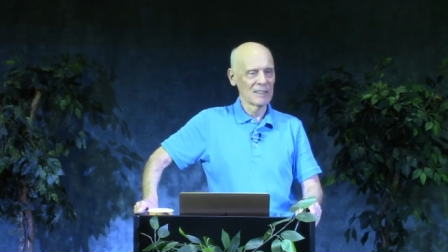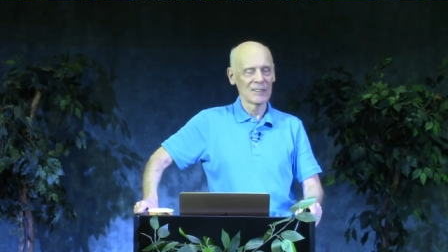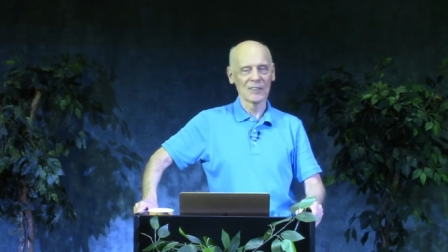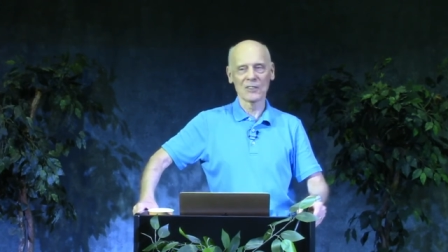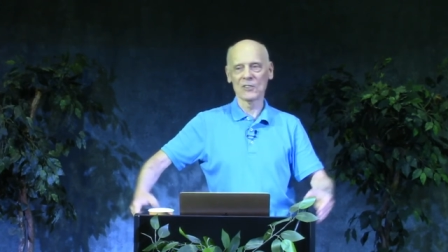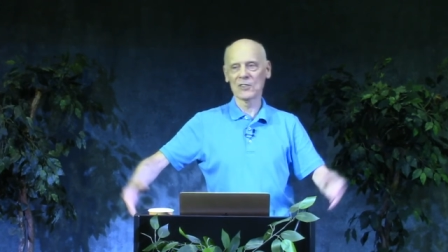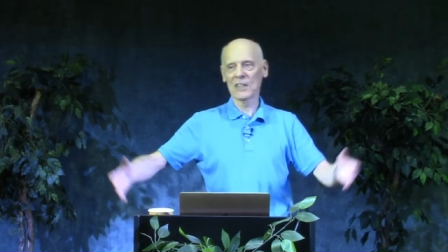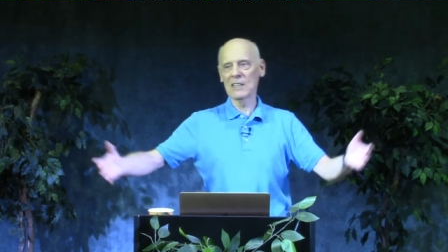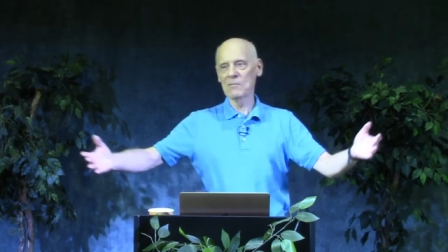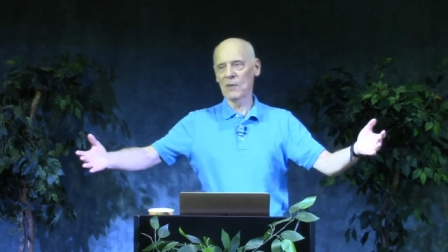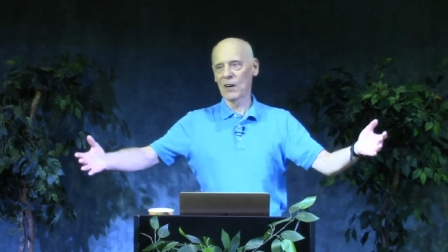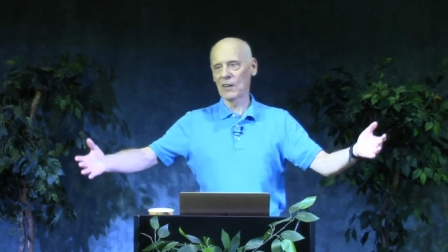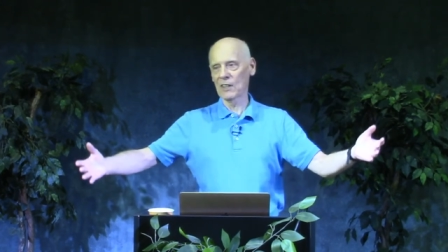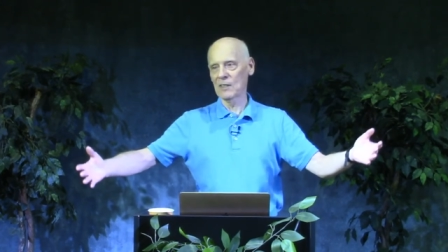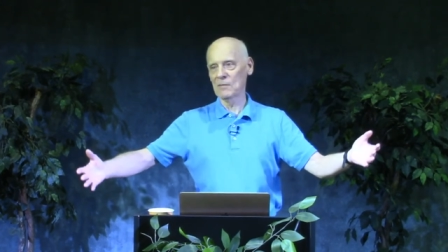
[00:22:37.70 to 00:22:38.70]
The same
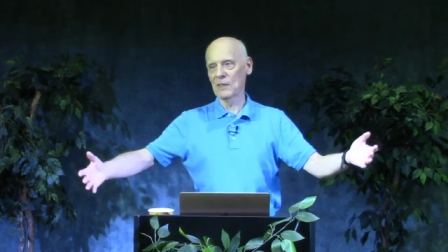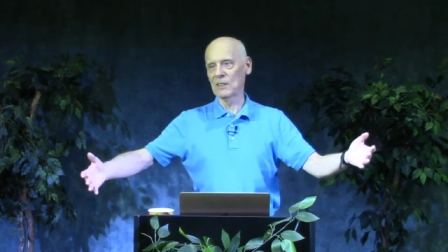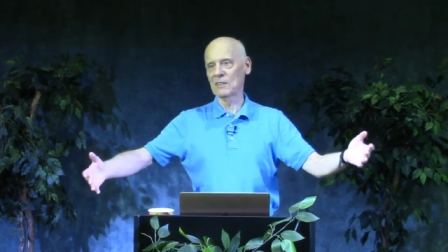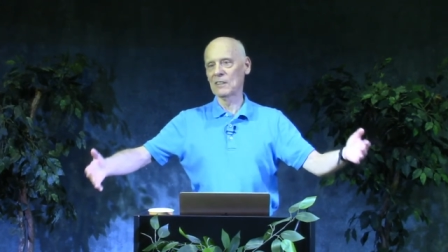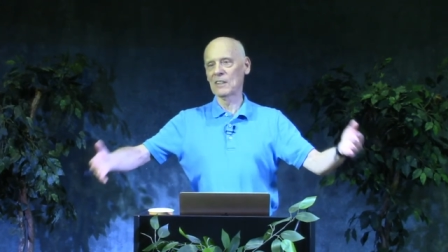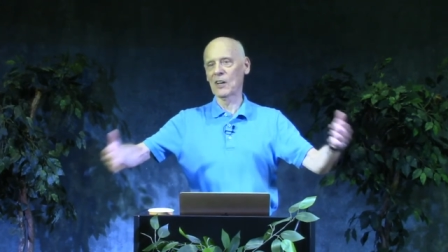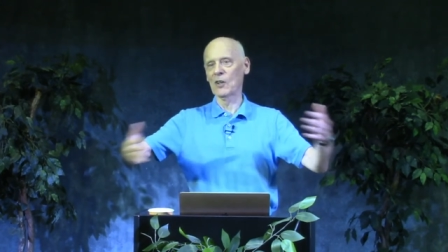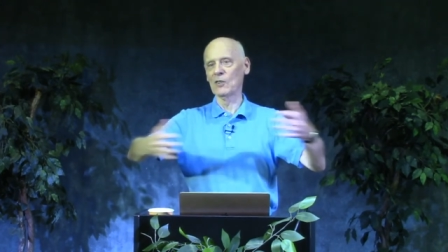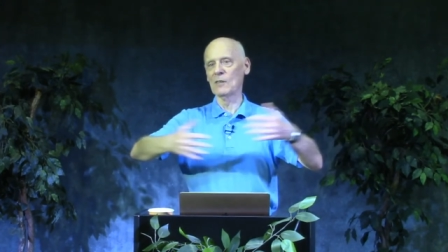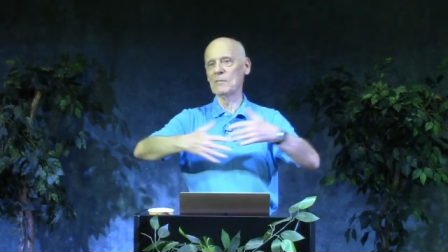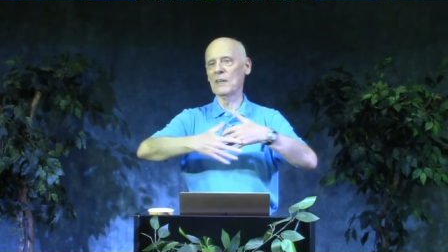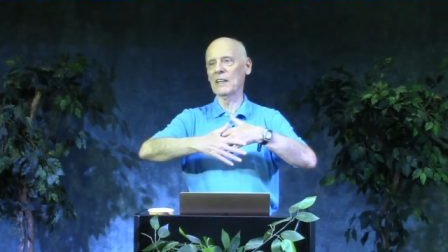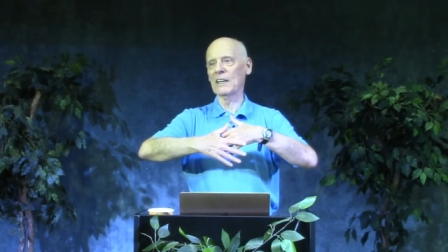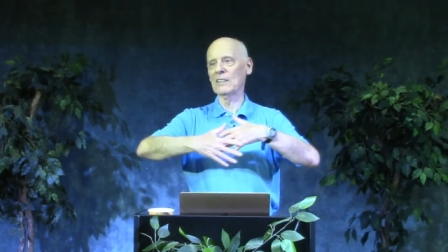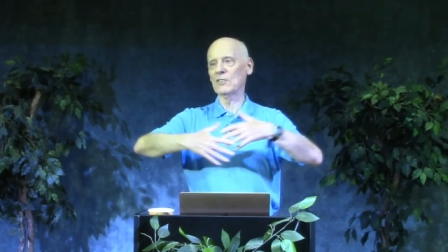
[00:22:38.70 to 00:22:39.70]
argument
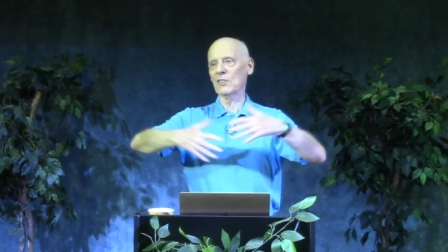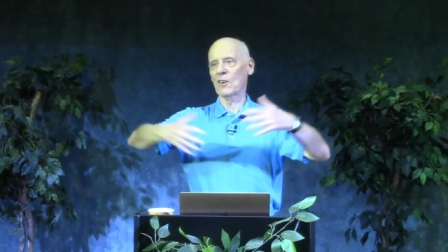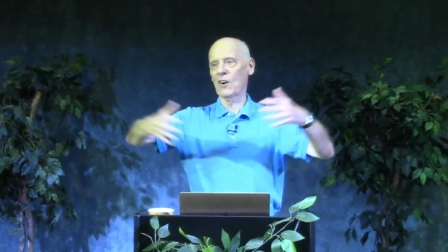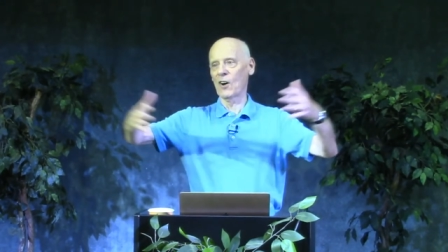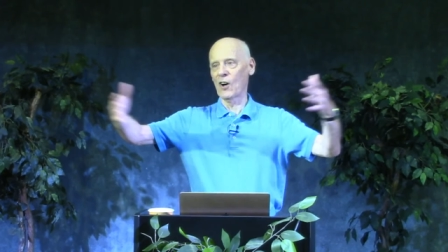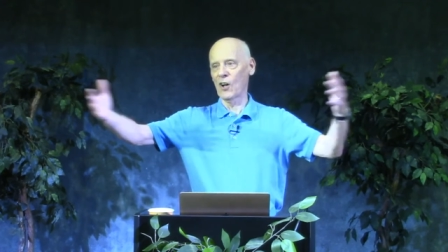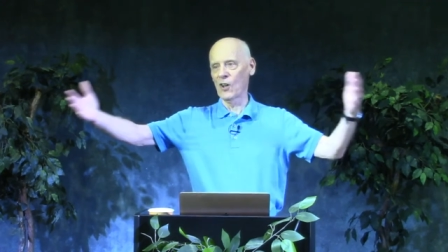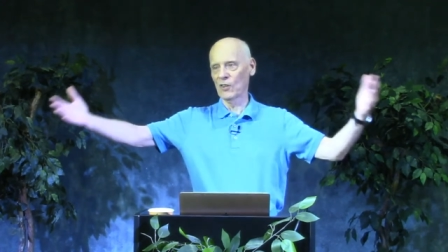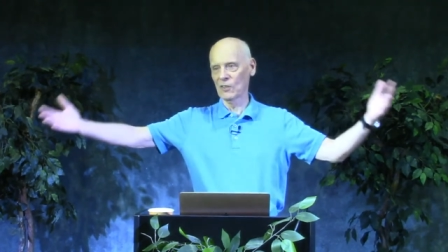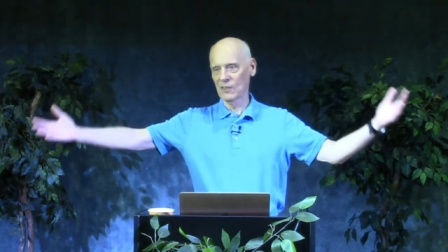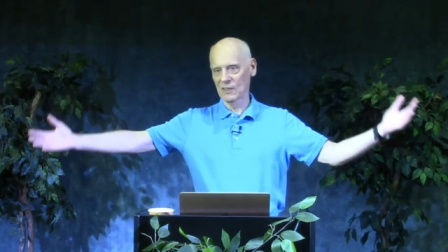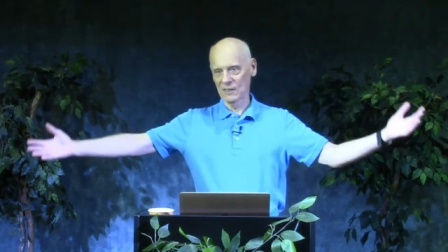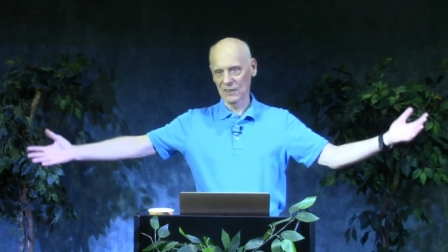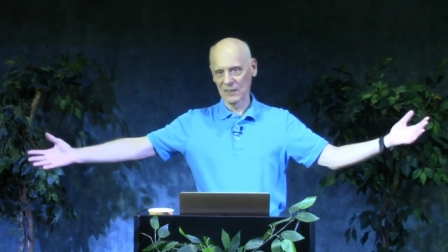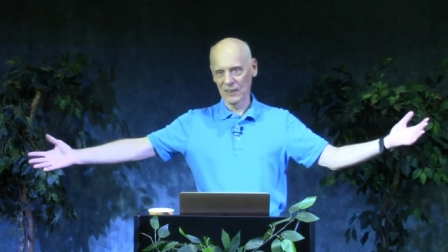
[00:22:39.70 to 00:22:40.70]
eliminates all
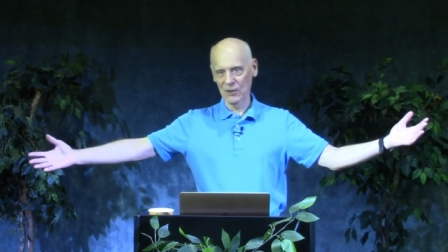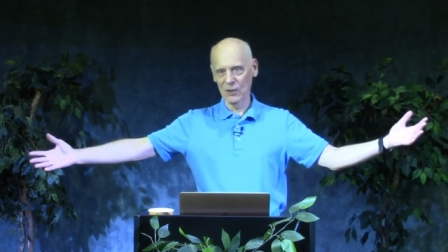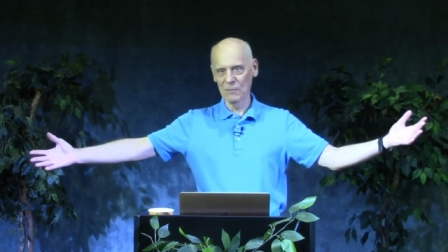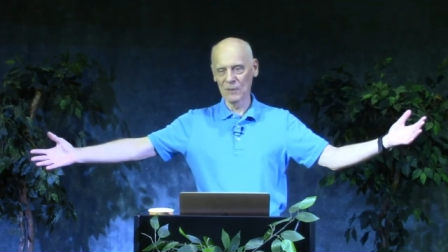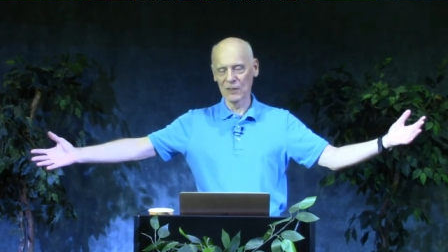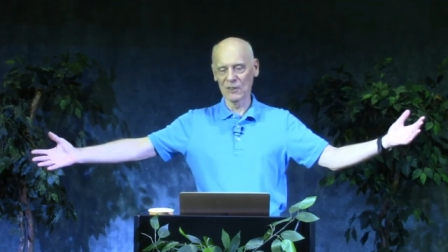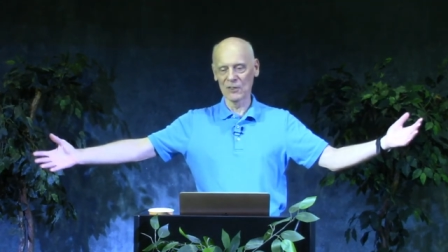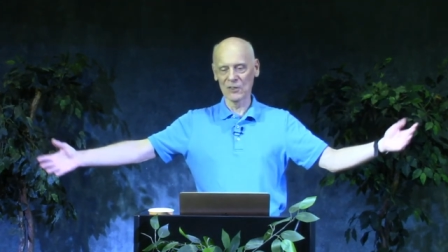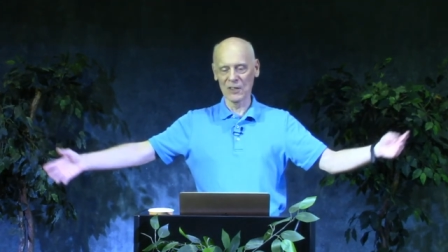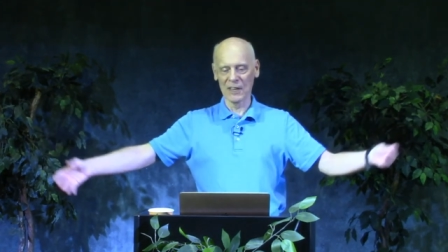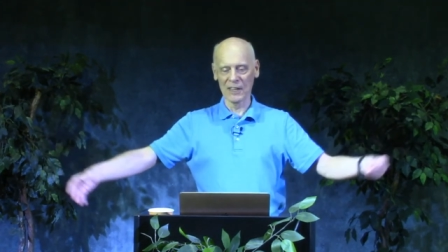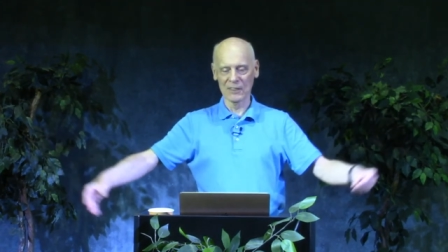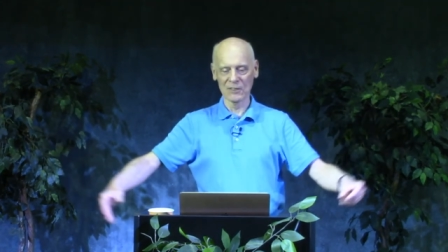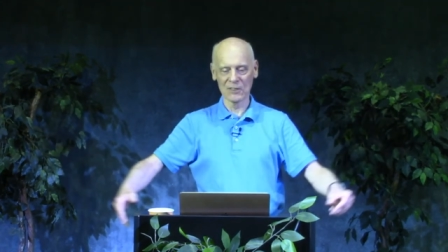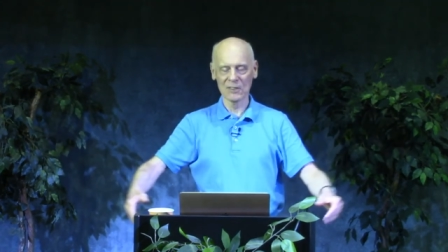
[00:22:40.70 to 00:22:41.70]
human
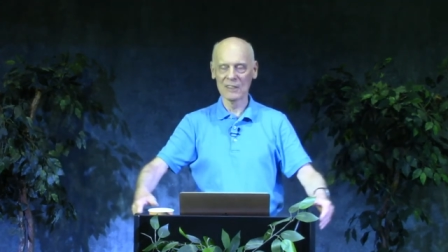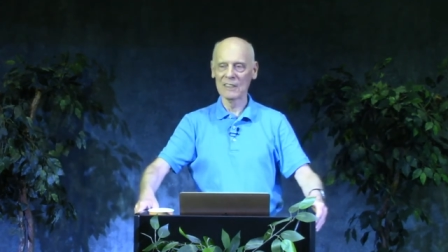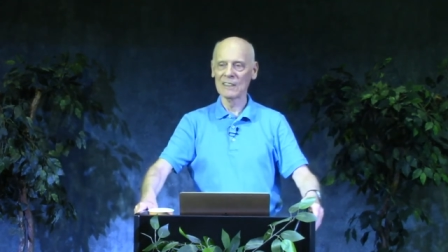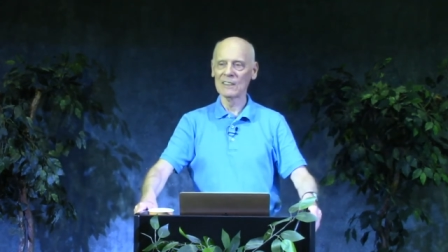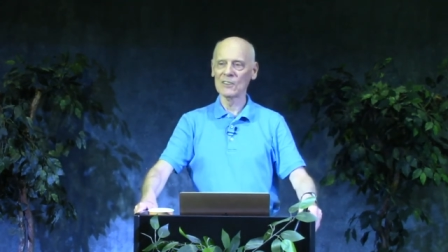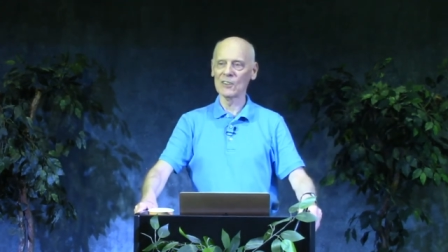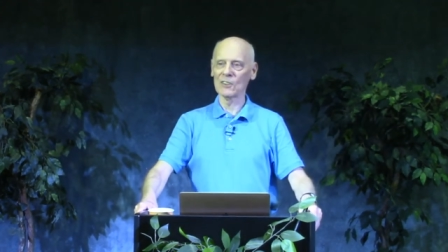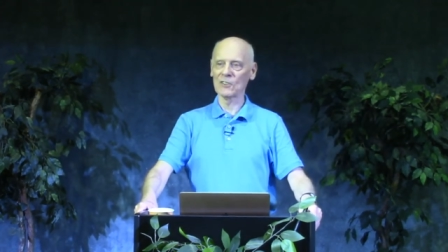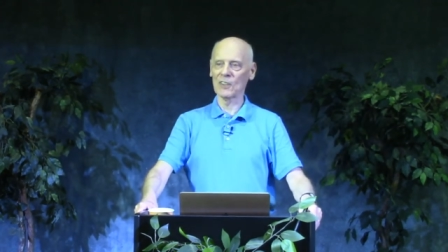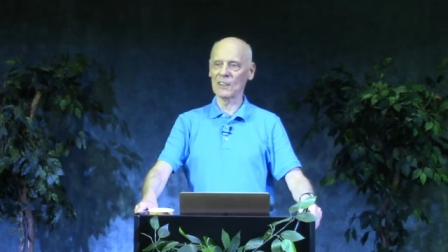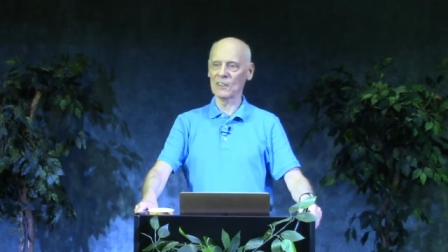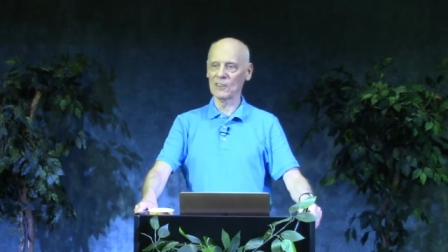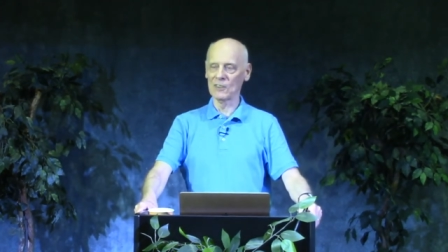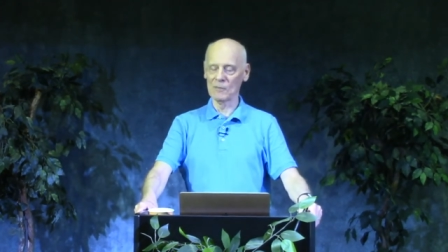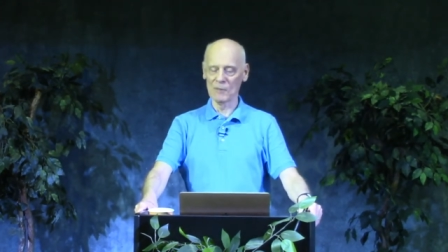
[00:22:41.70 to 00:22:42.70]
designs, just
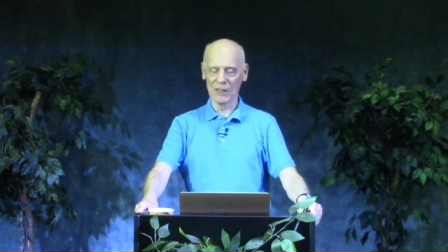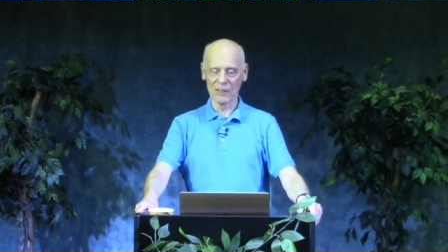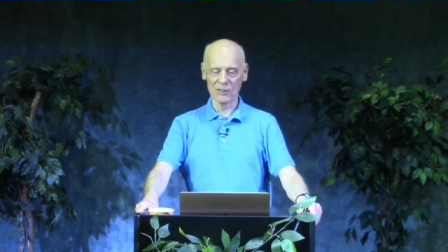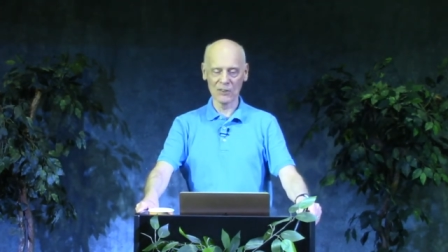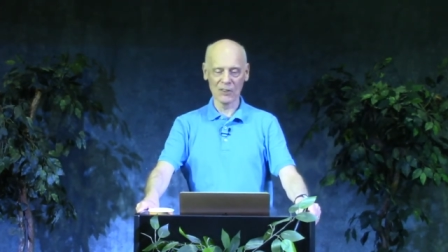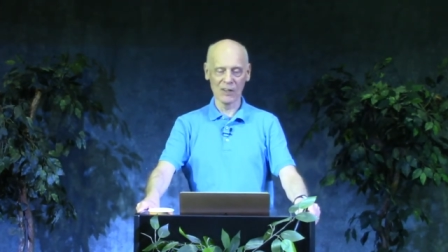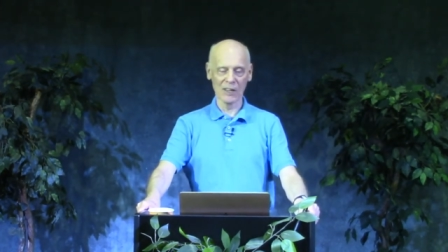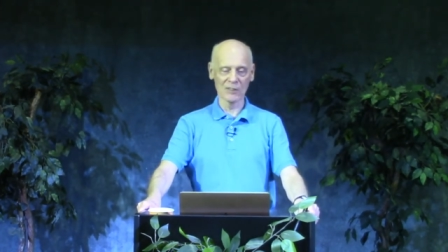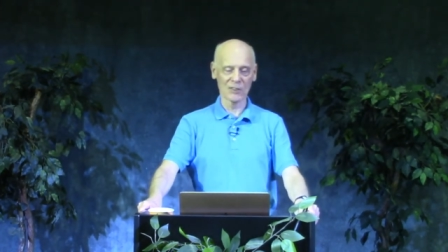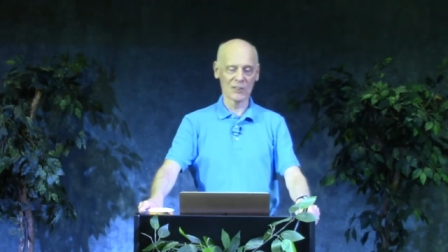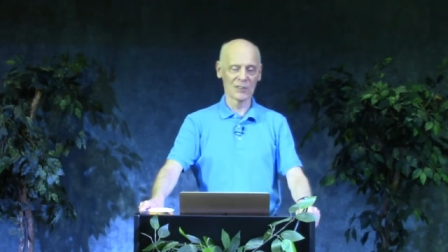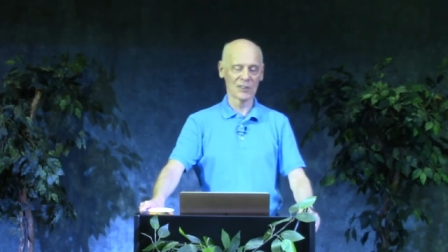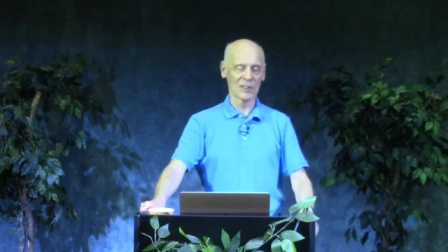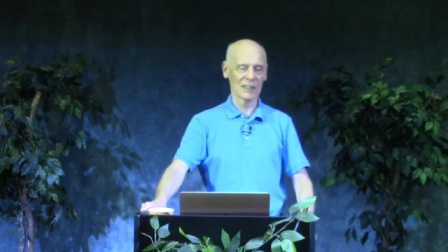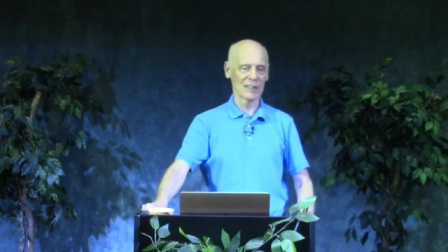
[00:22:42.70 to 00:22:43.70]
like eliminates God's
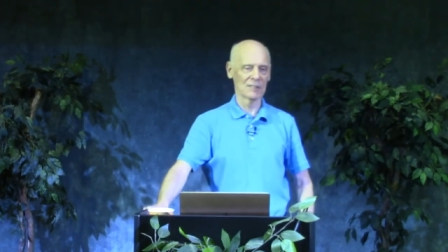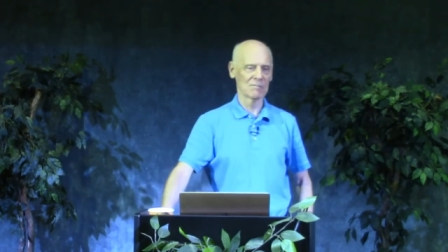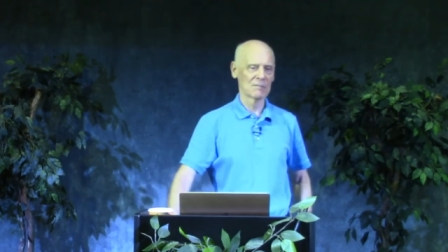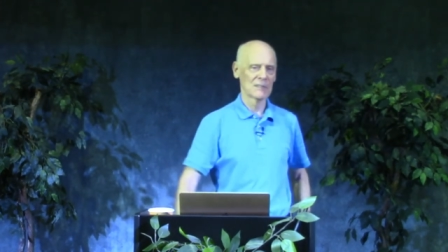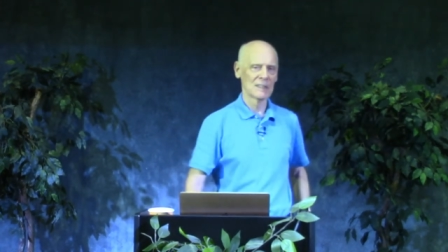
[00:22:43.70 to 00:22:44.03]
design.